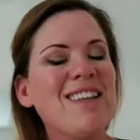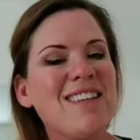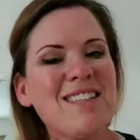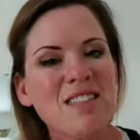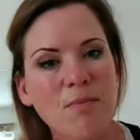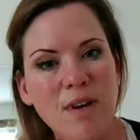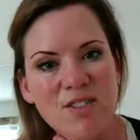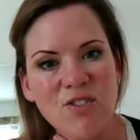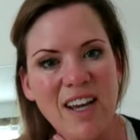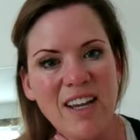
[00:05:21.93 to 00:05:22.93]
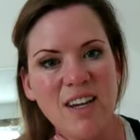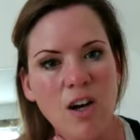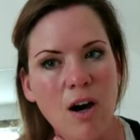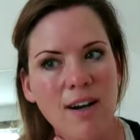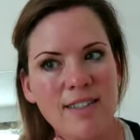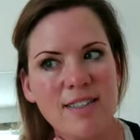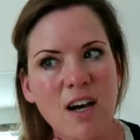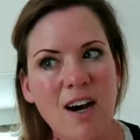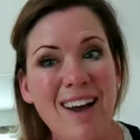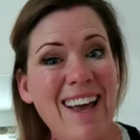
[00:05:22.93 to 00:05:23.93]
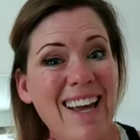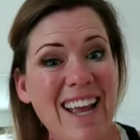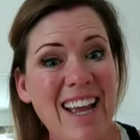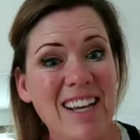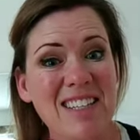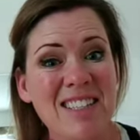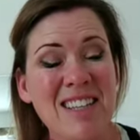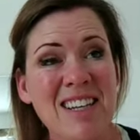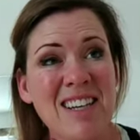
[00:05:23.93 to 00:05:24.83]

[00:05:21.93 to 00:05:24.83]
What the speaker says: This is a muscle that can cause headaches